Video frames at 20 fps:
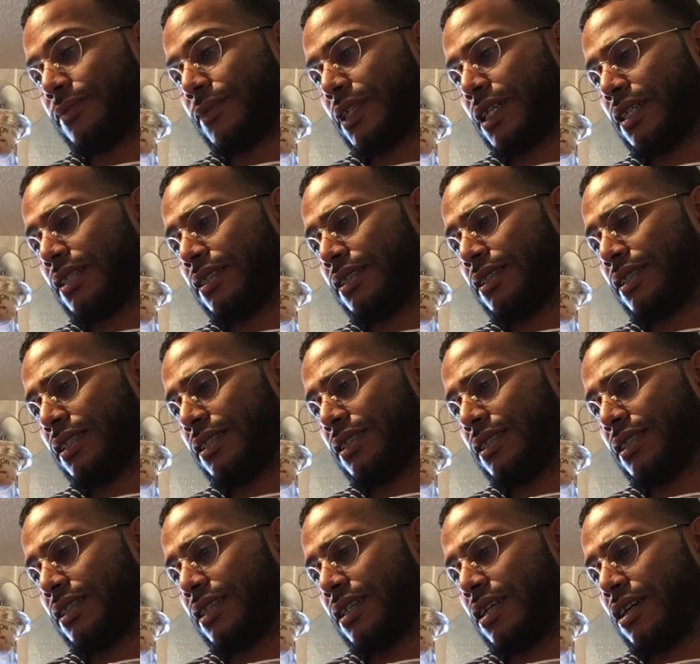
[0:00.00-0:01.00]

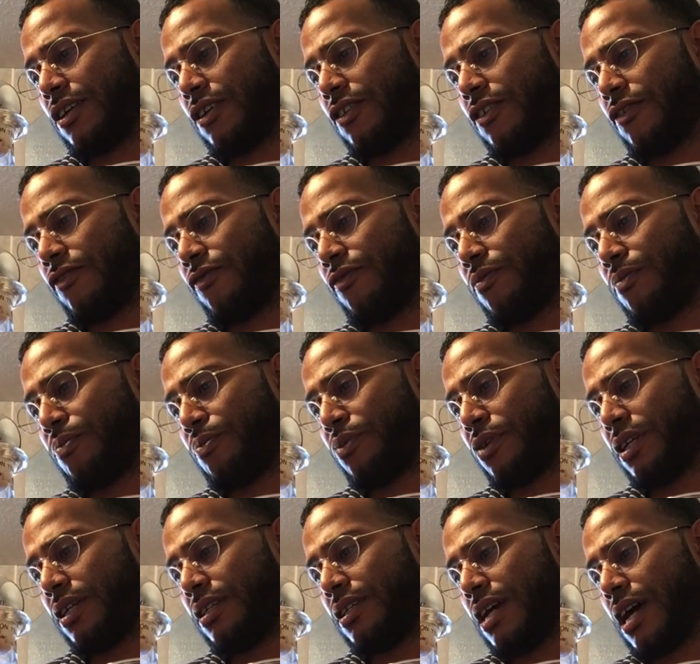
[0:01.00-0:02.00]
consisting of
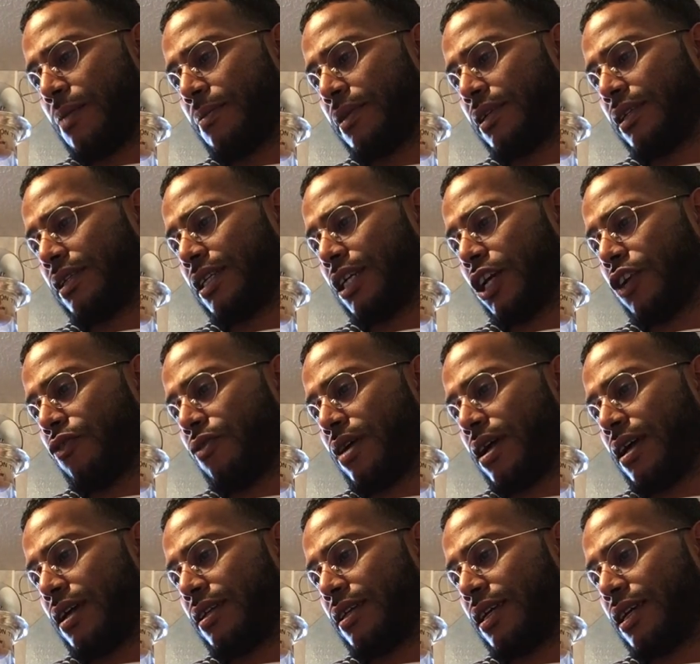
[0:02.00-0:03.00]
predominantly
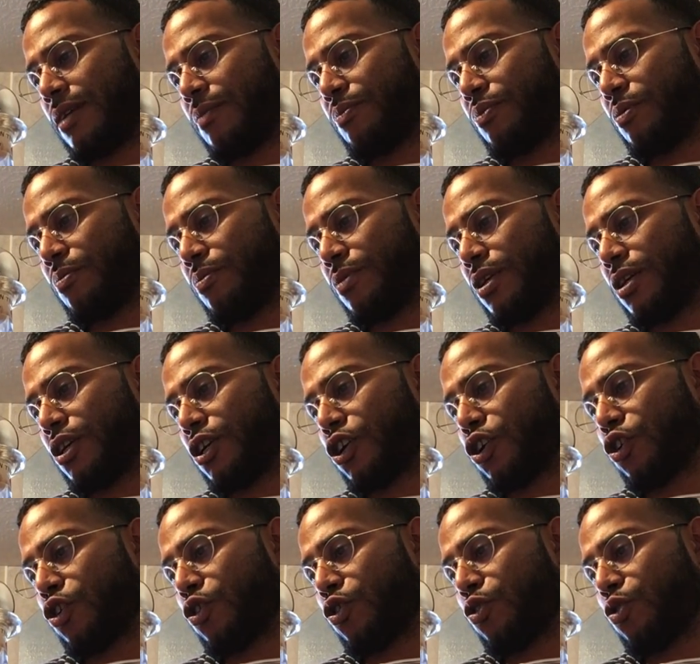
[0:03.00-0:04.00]
grand and premier
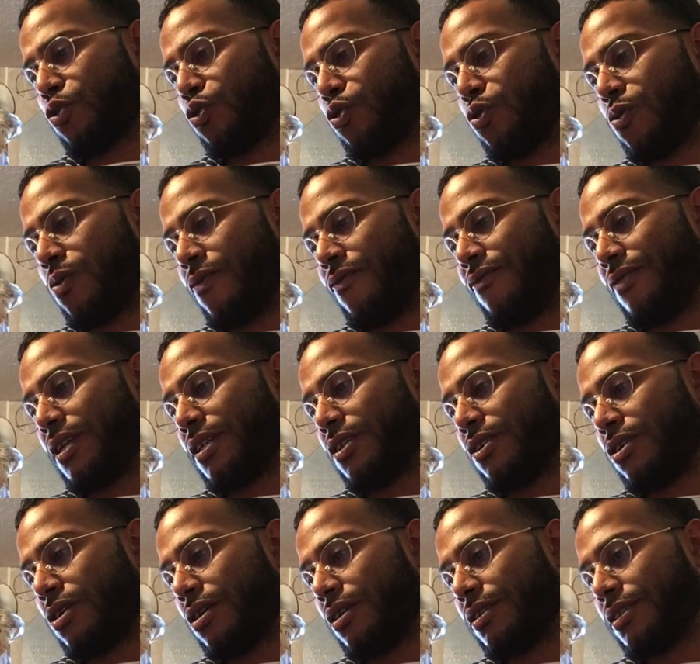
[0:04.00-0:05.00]
cru
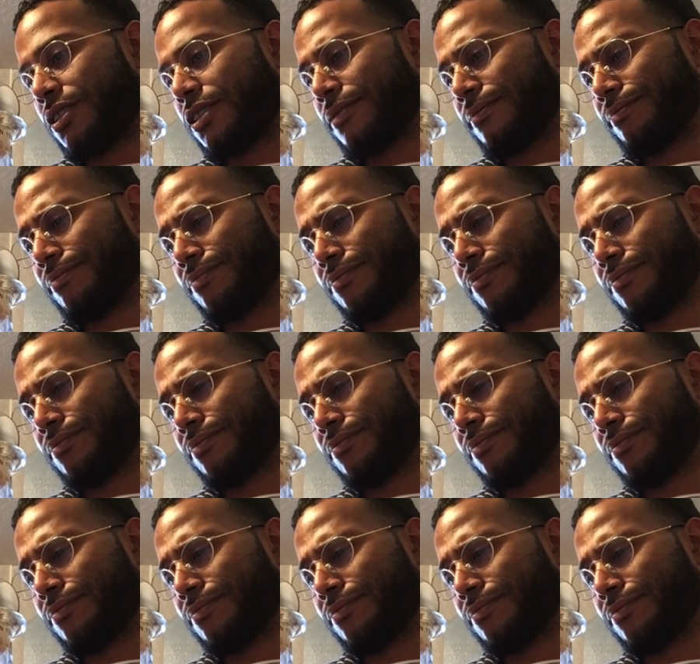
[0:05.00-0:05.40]
vineyards.